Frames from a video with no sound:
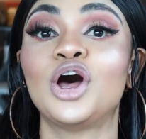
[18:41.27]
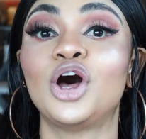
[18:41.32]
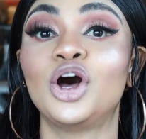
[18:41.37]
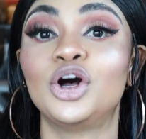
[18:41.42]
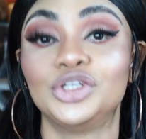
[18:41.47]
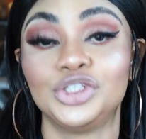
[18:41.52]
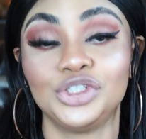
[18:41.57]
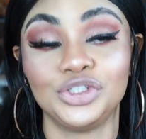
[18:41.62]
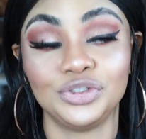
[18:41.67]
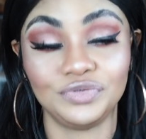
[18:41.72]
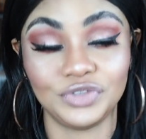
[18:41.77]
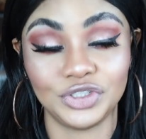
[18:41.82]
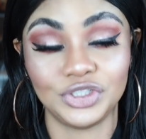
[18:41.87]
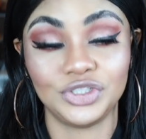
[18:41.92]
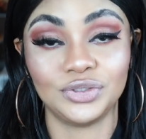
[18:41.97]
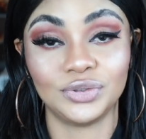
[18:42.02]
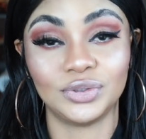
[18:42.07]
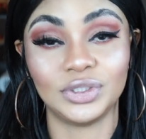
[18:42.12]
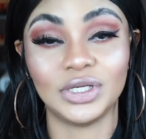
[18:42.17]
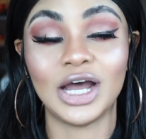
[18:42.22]
a new
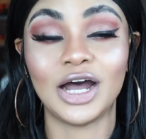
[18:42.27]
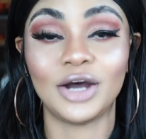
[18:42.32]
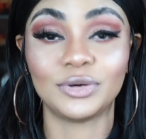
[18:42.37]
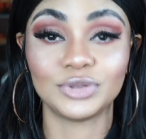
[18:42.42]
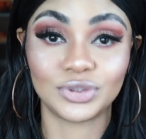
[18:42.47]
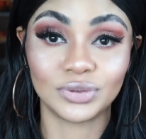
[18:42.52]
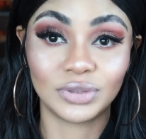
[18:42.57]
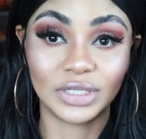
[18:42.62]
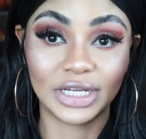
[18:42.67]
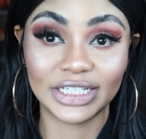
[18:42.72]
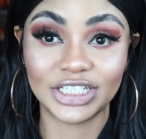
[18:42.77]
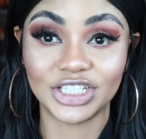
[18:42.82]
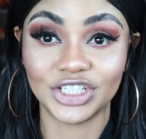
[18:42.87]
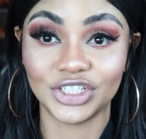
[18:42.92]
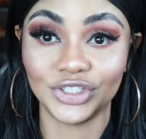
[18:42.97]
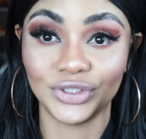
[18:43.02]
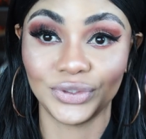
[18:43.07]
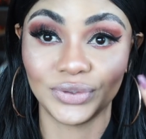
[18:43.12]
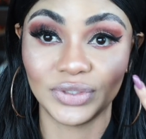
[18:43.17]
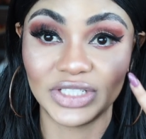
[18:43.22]
video on how to
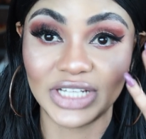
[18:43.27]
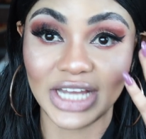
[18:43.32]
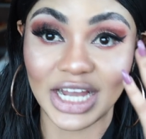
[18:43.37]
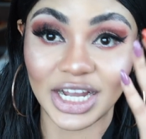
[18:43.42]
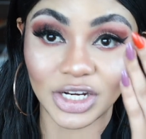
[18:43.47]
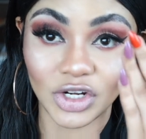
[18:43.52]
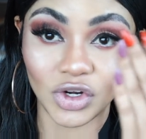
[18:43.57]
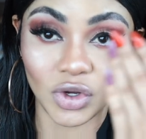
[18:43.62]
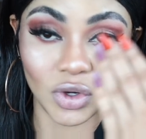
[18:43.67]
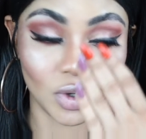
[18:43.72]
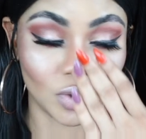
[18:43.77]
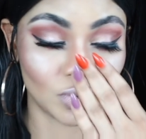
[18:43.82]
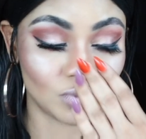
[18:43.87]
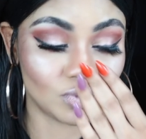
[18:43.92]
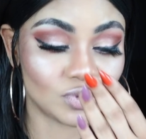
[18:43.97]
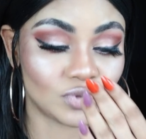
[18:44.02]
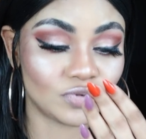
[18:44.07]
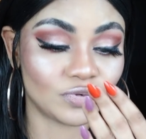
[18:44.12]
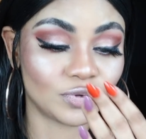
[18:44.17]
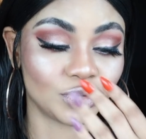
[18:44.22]
lighten your dark
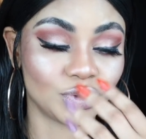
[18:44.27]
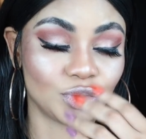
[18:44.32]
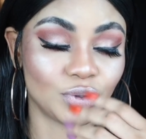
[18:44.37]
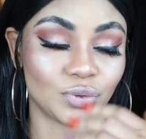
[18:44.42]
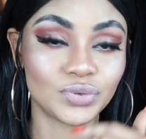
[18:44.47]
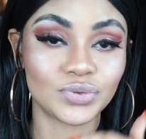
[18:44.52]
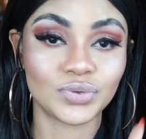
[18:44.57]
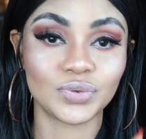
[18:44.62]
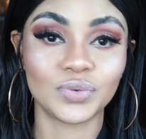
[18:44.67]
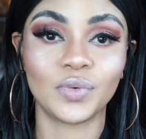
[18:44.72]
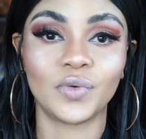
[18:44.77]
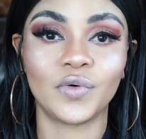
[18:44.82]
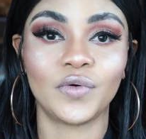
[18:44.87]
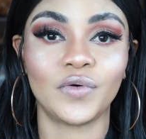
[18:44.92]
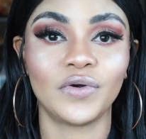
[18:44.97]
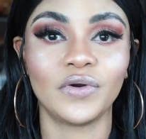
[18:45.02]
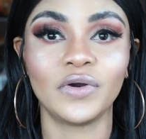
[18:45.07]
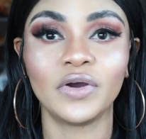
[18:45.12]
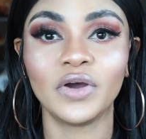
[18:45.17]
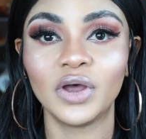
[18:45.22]
knuckles for those who
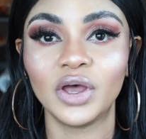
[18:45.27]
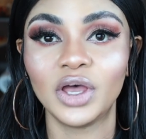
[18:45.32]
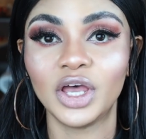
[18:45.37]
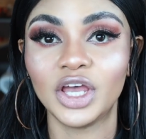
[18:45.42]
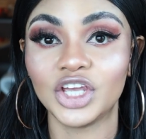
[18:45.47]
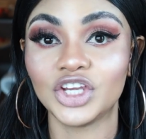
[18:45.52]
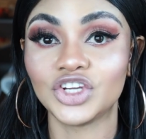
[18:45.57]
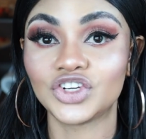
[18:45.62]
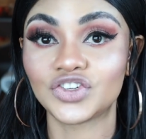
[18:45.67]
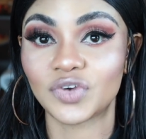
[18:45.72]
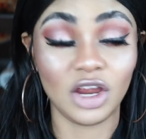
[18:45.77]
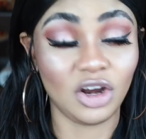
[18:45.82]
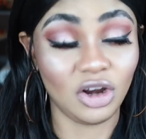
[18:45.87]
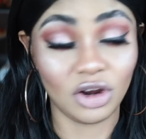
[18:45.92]
are interested.